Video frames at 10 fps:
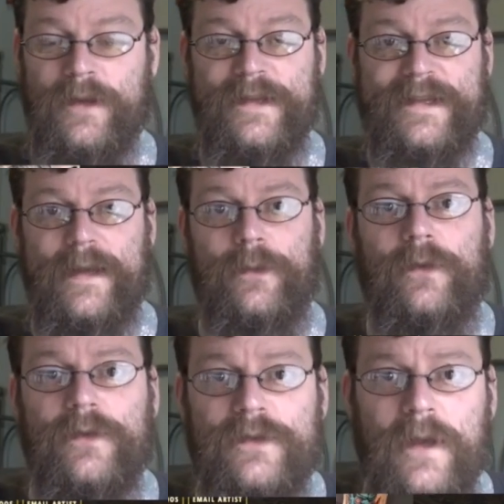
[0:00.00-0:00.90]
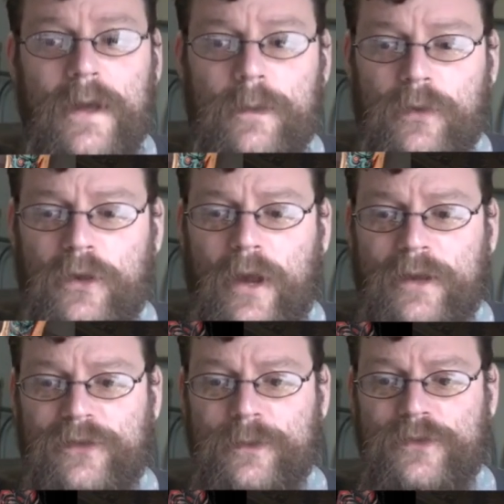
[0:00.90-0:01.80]
he's assembled is pretty
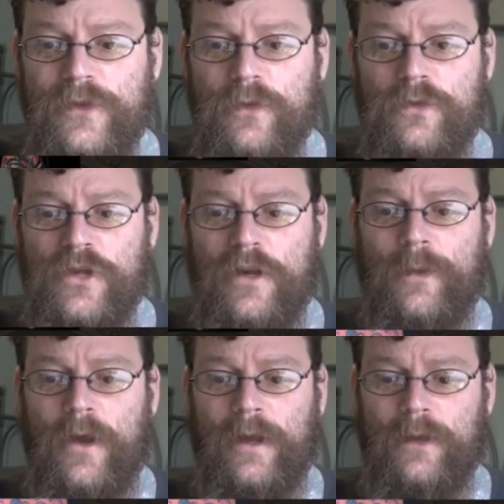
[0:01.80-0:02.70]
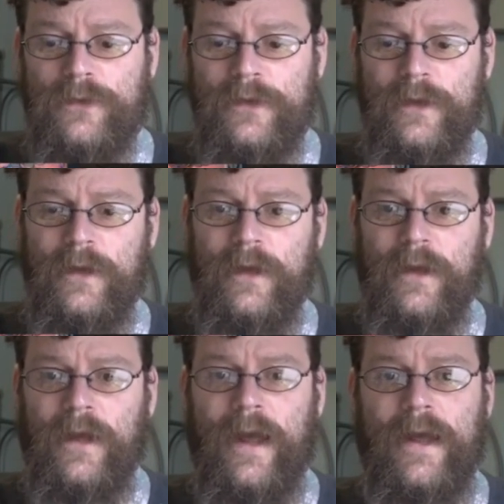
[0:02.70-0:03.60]
awesome, so check them all out.
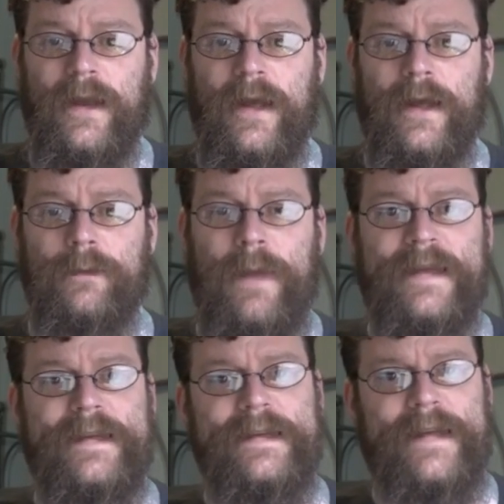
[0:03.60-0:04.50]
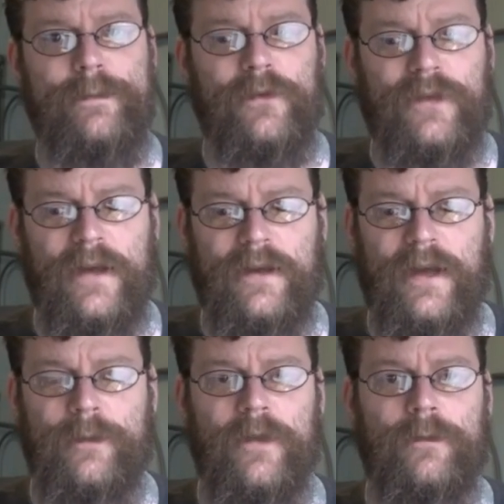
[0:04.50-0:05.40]
At
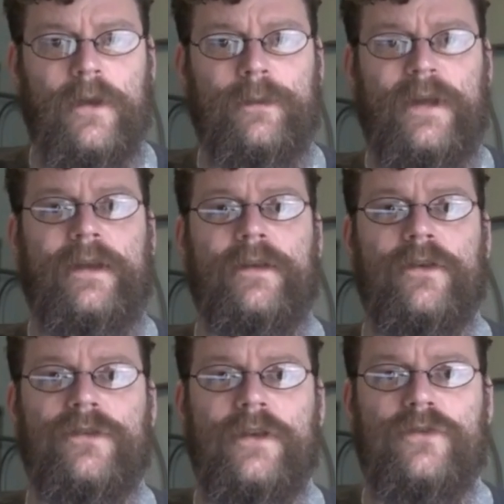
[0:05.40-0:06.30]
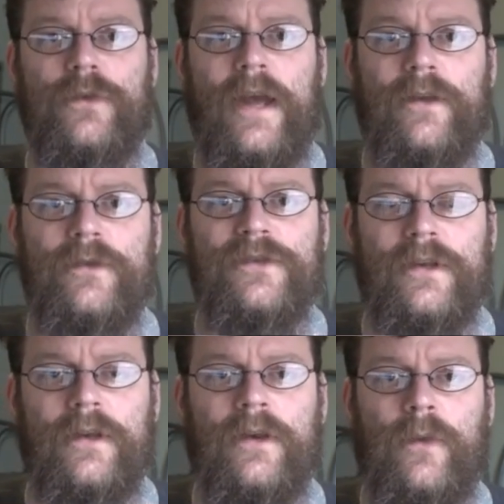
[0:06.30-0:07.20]
PaintedTemple.com. They've been updating their tattoo galleries
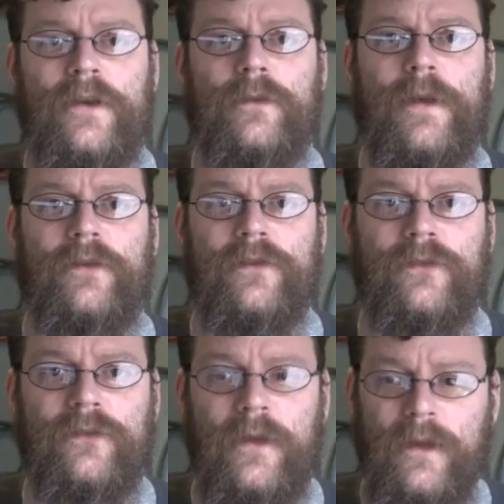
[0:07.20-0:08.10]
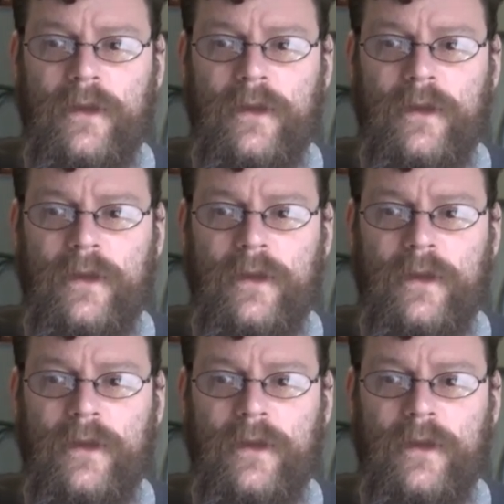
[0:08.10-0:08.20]
on a regular basis.